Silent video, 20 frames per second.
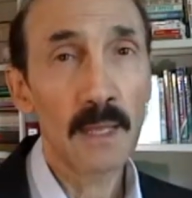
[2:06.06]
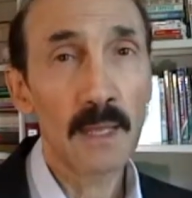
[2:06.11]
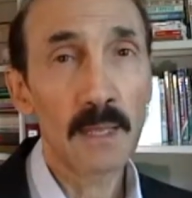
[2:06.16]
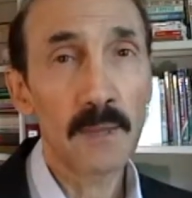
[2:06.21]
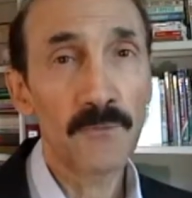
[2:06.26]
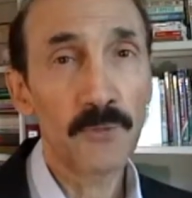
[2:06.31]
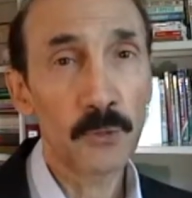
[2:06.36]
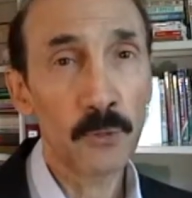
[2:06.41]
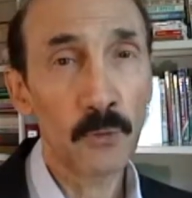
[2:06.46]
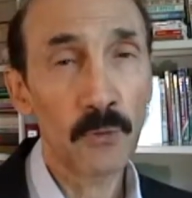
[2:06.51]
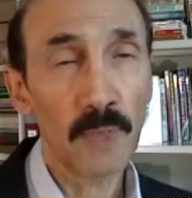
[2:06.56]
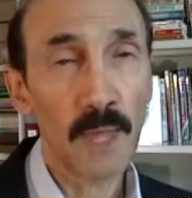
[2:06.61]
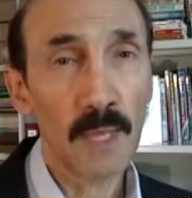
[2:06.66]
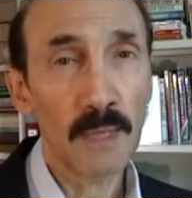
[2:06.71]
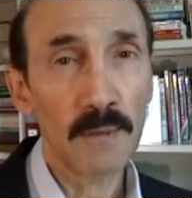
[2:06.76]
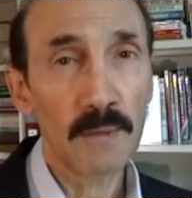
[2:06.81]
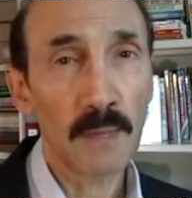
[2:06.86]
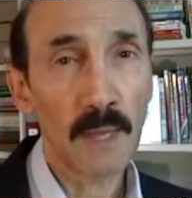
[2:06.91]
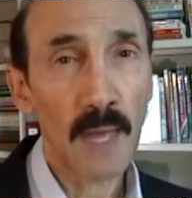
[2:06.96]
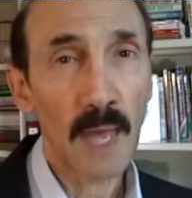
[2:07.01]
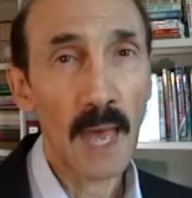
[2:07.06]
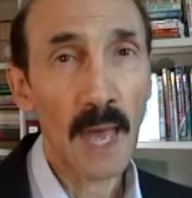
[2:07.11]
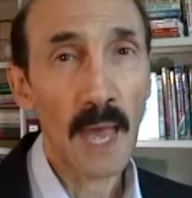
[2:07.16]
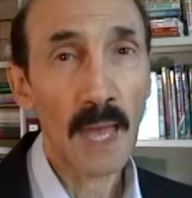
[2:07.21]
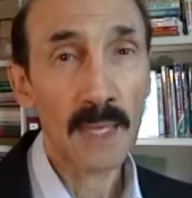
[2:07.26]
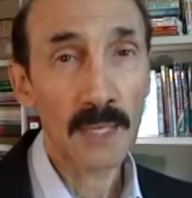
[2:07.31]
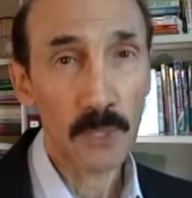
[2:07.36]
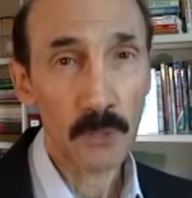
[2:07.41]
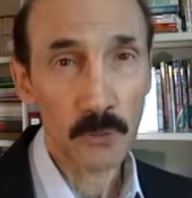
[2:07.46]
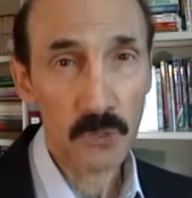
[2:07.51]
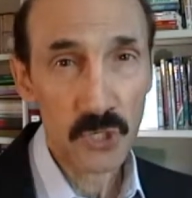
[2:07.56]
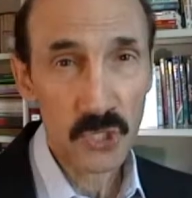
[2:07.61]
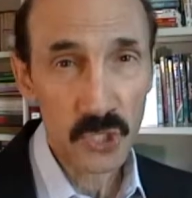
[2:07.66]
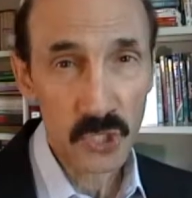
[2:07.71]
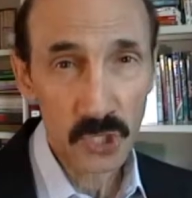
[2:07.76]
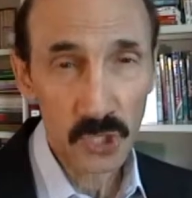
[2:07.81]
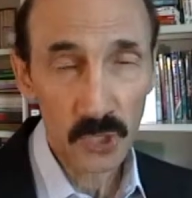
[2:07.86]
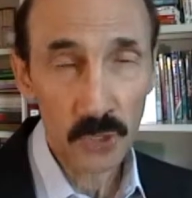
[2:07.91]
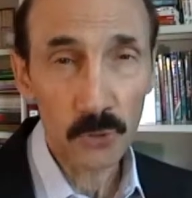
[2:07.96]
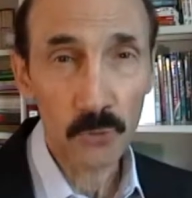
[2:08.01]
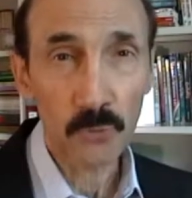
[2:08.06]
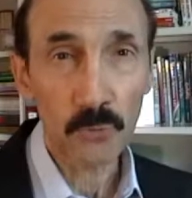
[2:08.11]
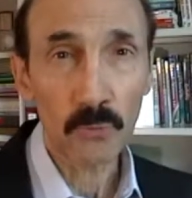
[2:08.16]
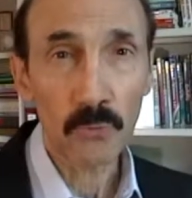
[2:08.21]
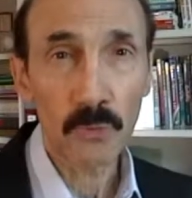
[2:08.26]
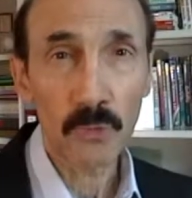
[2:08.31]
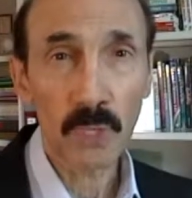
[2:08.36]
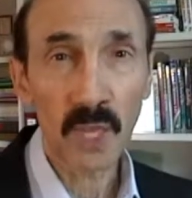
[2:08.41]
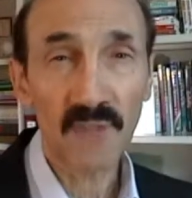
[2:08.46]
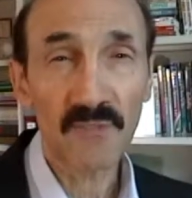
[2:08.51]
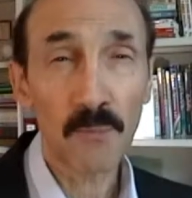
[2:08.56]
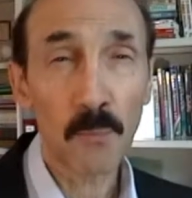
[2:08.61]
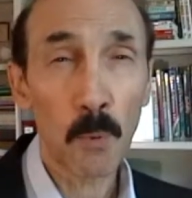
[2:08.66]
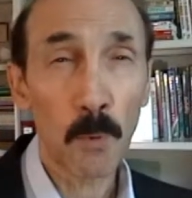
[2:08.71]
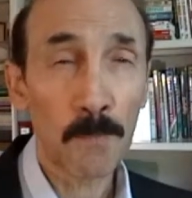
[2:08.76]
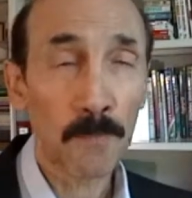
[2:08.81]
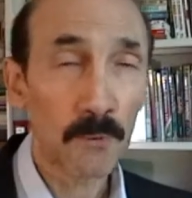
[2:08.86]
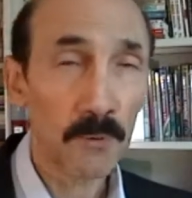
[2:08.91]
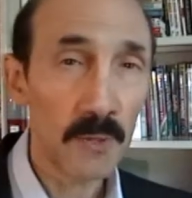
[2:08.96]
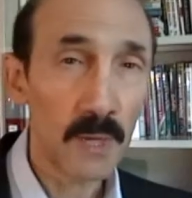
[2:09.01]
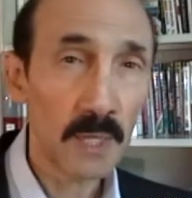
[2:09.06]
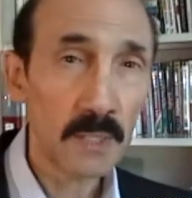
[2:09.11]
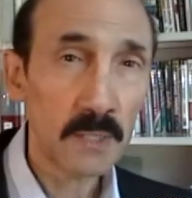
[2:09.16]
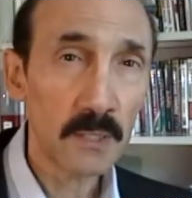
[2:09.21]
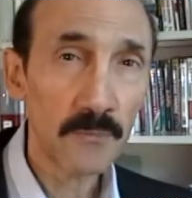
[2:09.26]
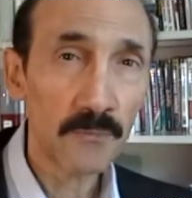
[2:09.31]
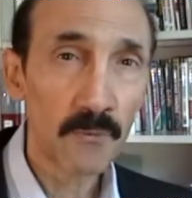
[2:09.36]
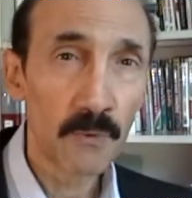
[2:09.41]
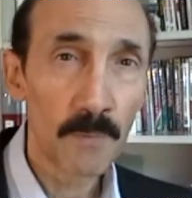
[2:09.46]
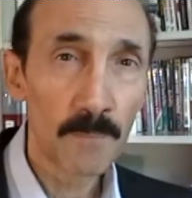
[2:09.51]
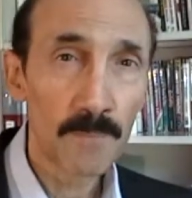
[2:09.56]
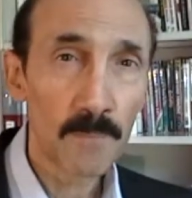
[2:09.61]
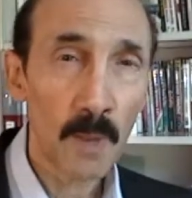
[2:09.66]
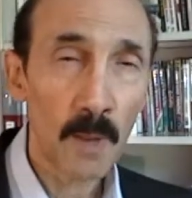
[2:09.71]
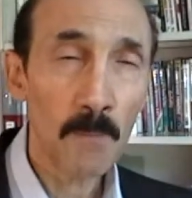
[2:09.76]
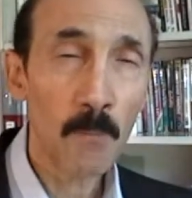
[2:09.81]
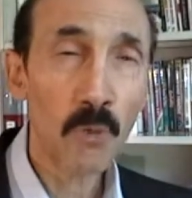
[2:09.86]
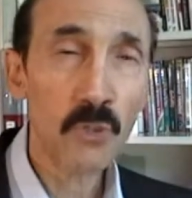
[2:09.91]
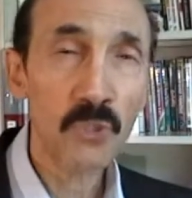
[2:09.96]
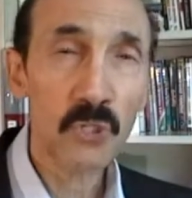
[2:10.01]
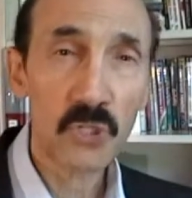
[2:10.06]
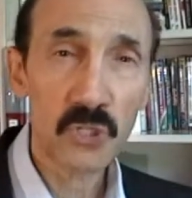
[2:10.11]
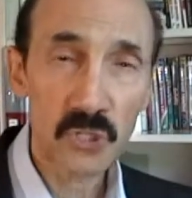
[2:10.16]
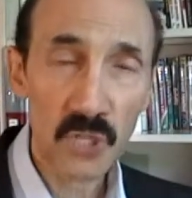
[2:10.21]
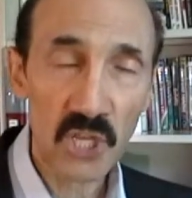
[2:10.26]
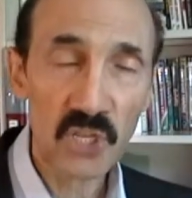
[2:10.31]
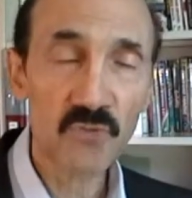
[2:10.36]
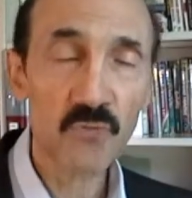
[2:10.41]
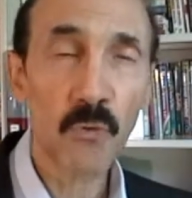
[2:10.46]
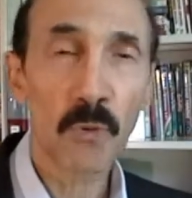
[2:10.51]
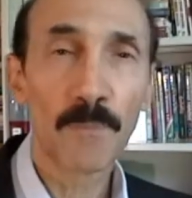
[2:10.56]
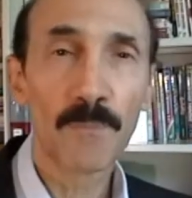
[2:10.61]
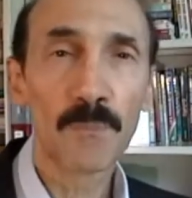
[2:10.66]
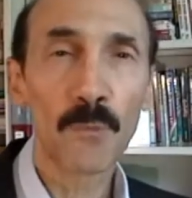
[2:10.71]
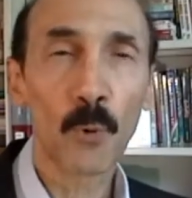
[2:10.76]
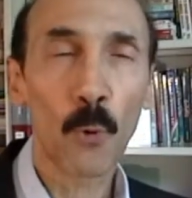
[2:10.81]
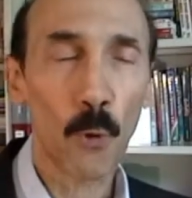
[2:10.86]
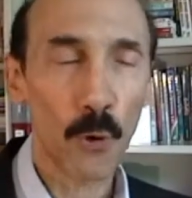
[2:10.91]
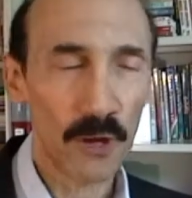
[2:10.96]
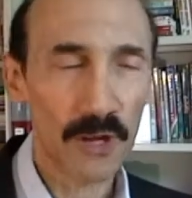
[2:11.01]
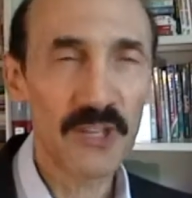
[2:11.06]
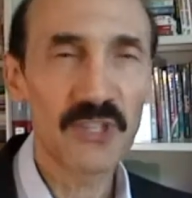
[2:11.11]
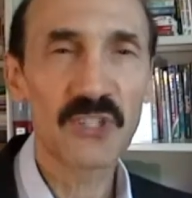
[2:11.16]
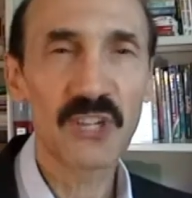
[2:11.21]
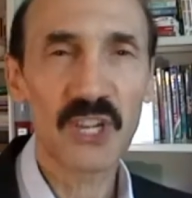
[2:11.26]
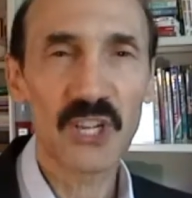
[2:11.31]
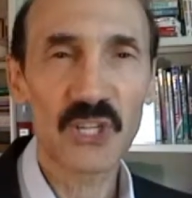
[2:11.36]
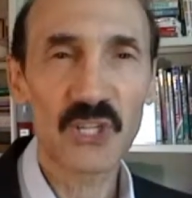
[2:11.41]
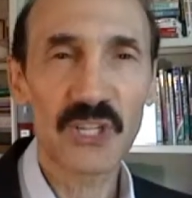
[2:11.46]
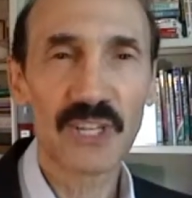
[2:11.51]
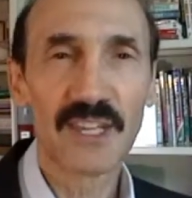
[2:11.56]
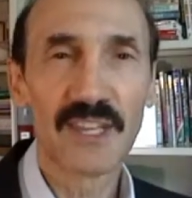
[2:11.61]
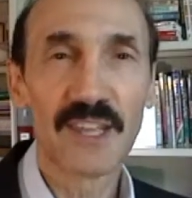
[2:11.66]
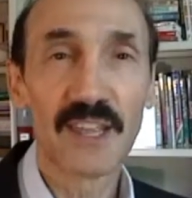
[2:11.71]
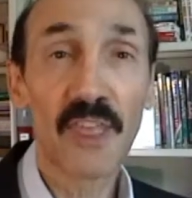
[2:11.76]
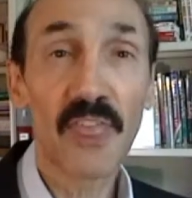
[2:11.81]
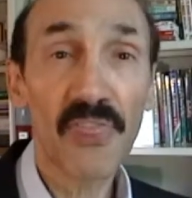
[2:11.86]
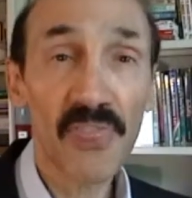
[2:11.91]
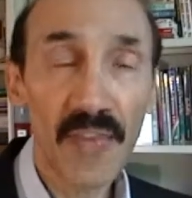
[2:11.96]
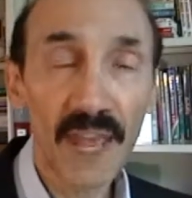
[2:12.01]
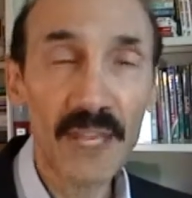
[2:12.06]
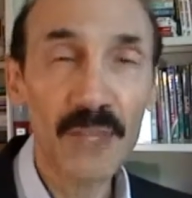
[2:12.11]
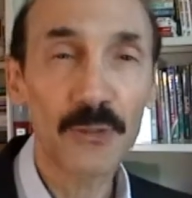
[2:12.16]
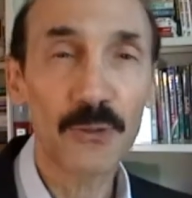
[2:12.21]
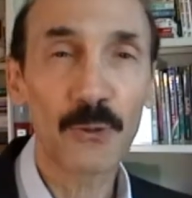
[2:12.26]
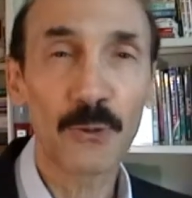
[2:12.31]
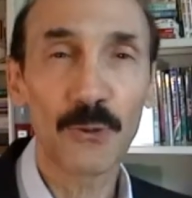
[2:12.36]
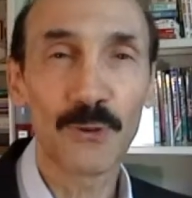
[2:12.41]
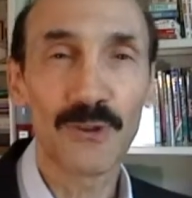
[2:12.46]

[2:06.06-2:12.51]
If you do that, I guarantee you'll have a more productive, more successful organization. Thank you.